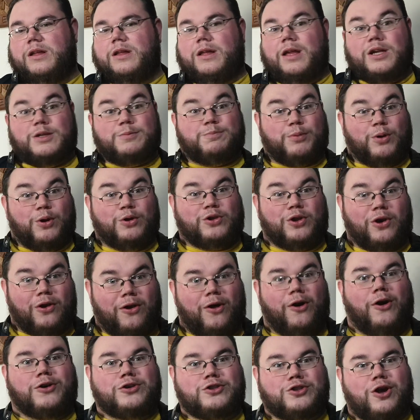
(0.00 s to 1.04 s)
His
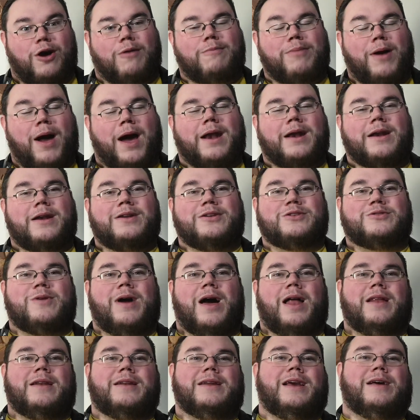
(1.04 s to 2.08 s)
brother-in-law is John Parrott as
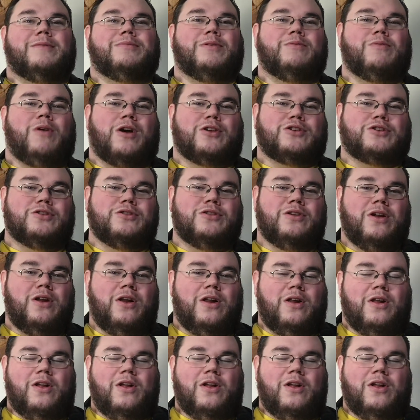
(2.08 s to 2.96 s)
well, and he'll be watching.